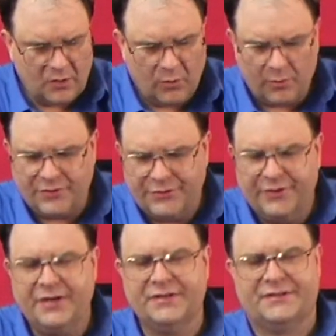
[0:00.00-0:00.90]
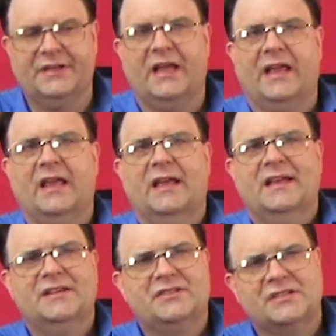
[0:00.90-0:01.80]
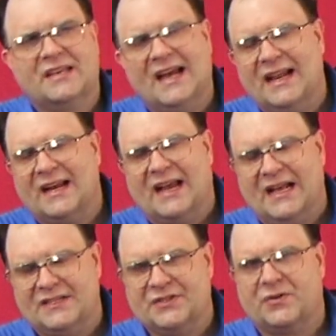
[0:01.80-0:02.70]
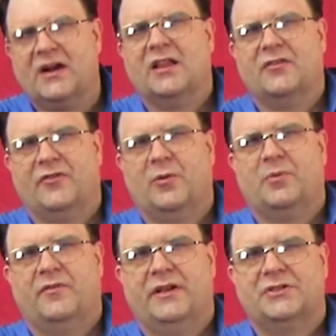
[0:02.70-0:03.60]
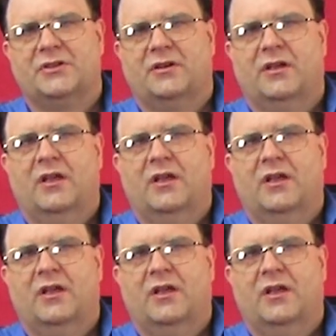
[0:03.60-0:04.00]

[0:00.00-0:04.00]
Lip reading: And what we're doing here today is just kind of to concentrate on the foam prevention.